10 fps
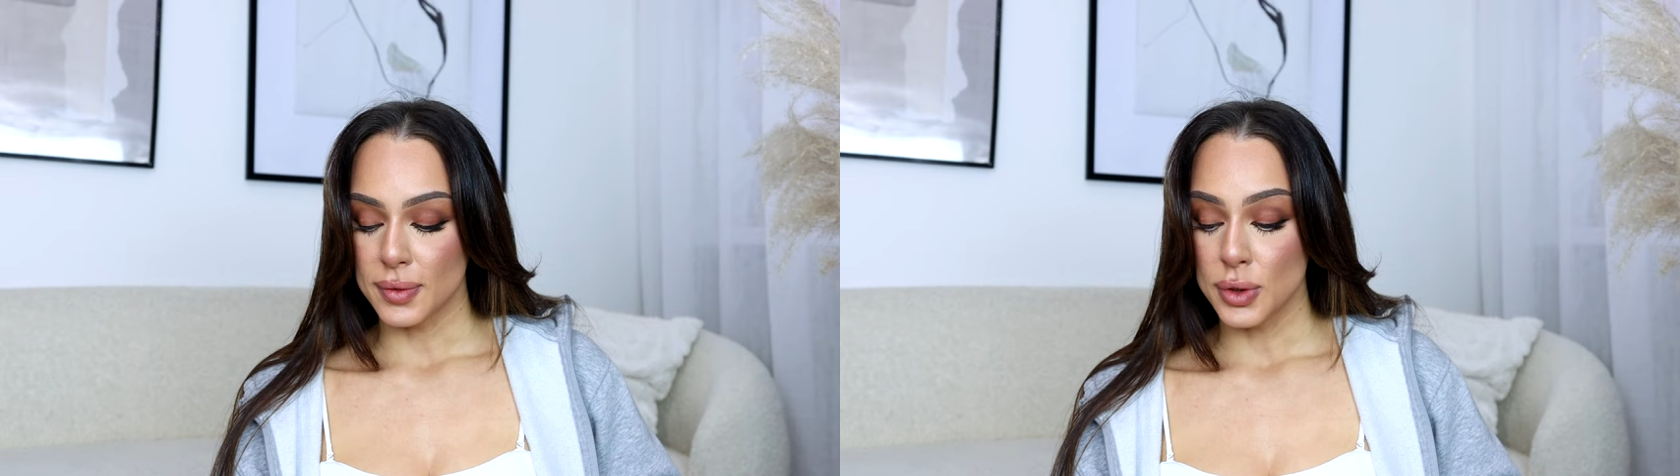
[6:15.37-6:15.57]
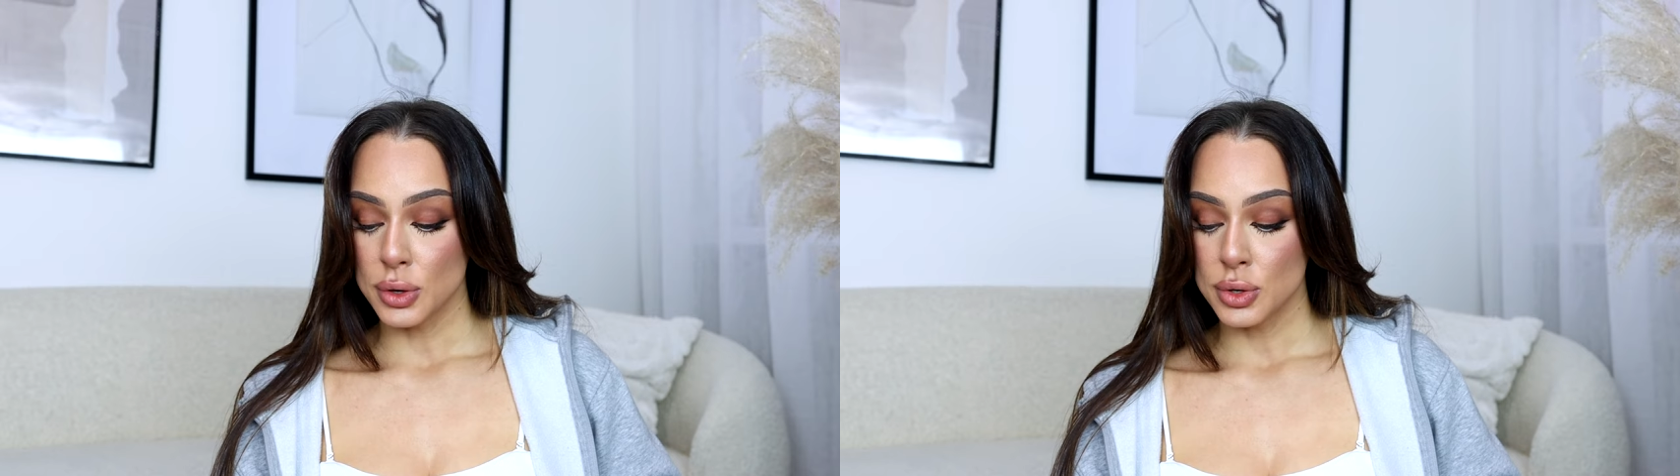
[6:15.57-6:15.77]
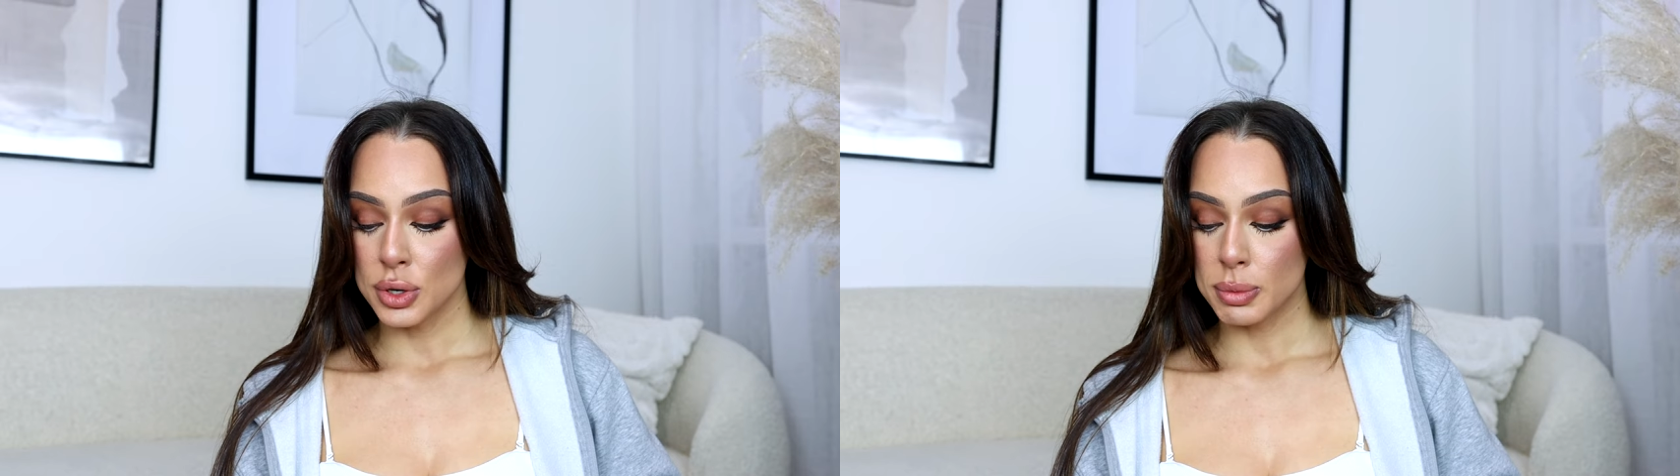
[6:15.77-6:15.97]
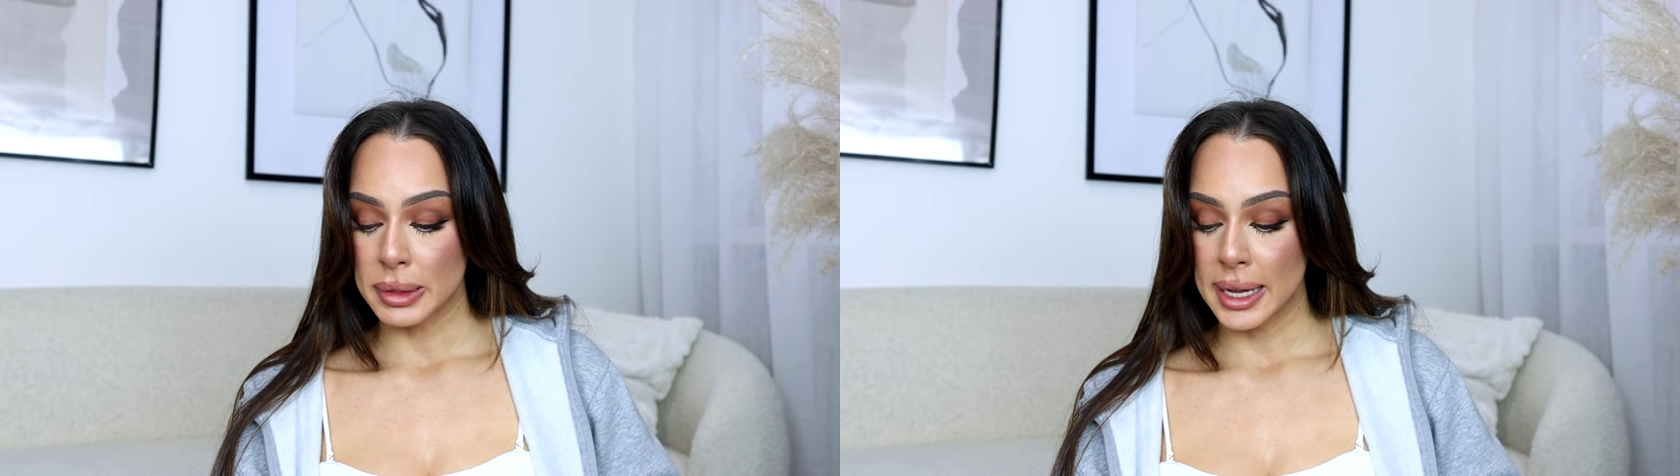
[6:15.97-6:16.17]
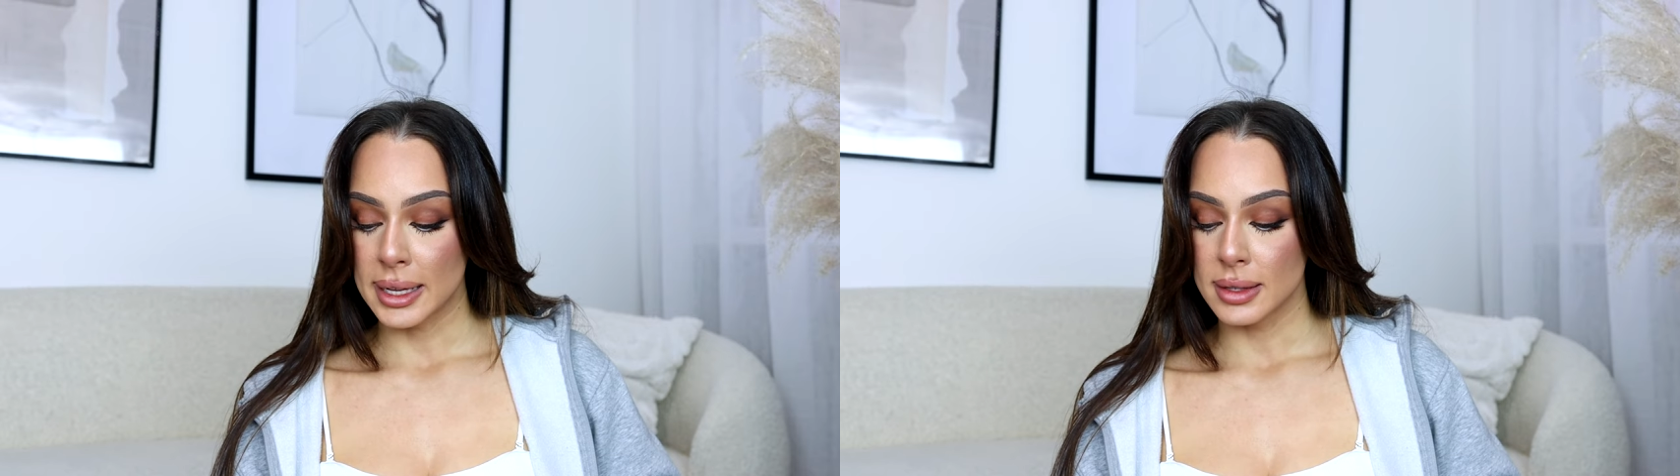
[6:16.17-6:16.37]
future
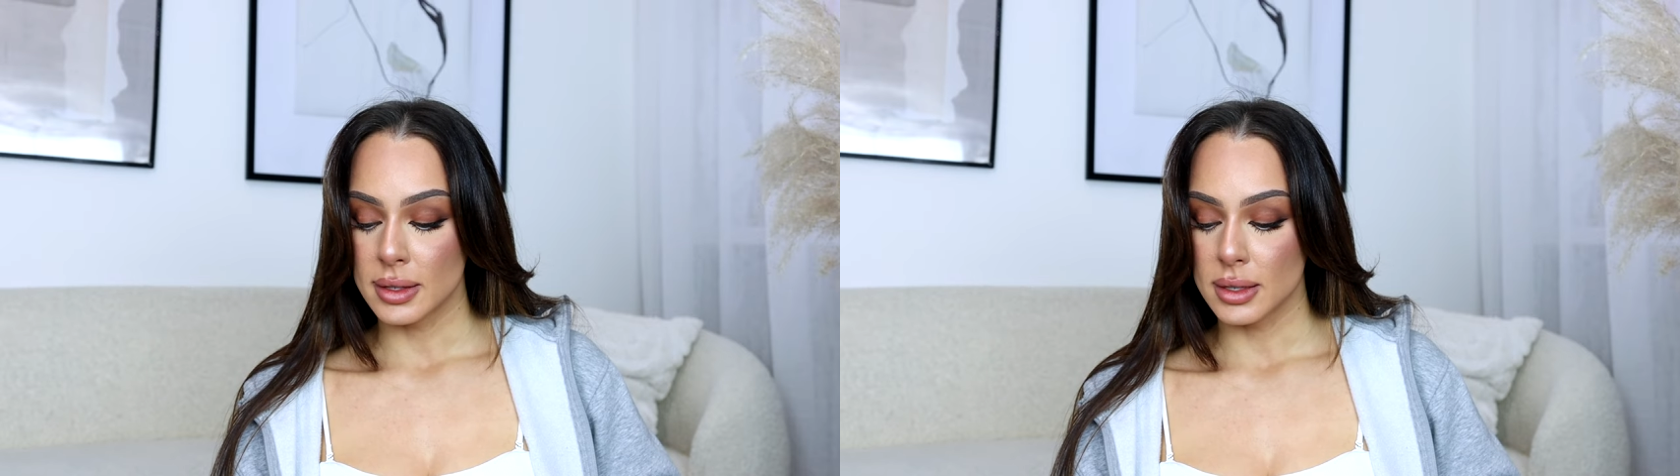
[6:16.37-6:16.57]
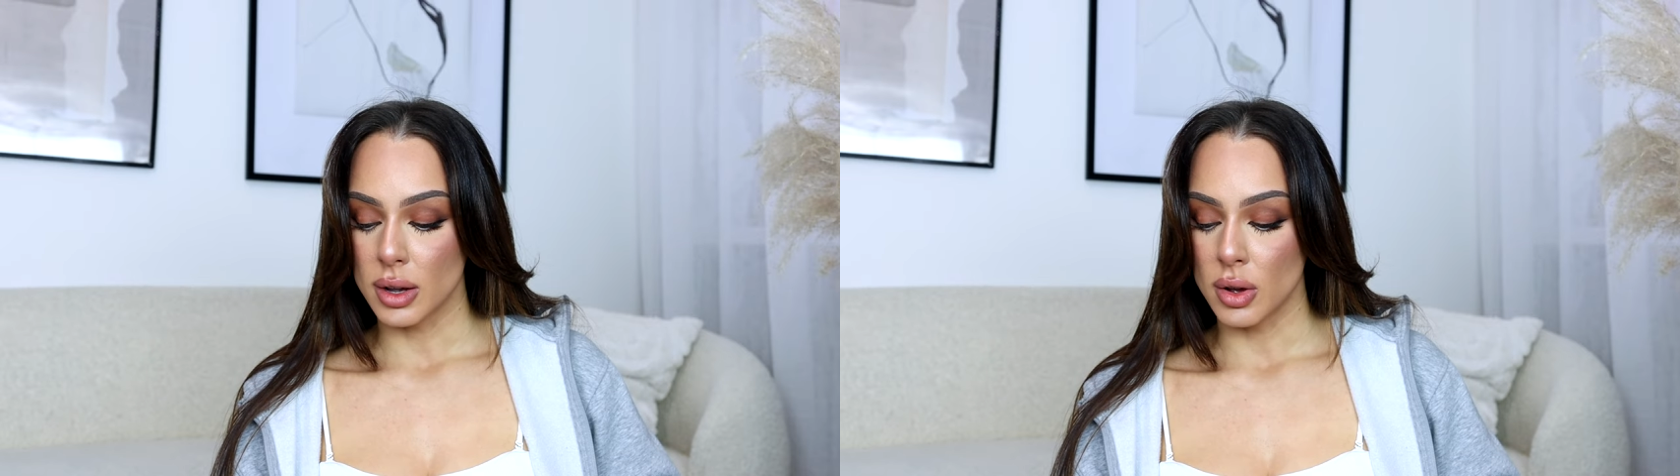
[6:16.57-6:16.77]
plans